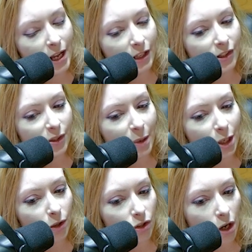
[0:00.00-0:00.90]
This has made
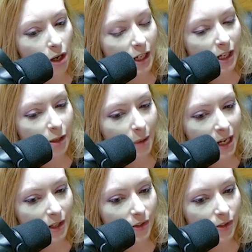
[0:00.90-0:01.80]
her a target in the
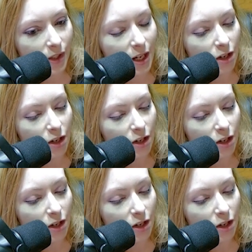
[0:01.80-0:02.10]
past.